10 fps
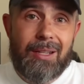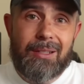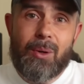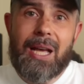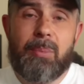
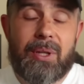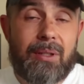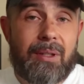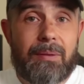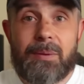So what
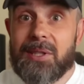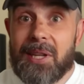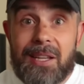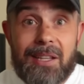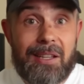happened?
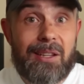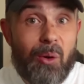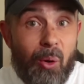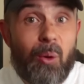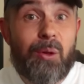Fatigue in
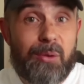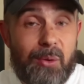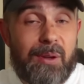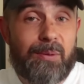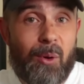all
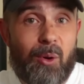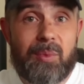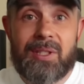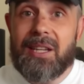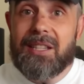three
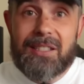forms: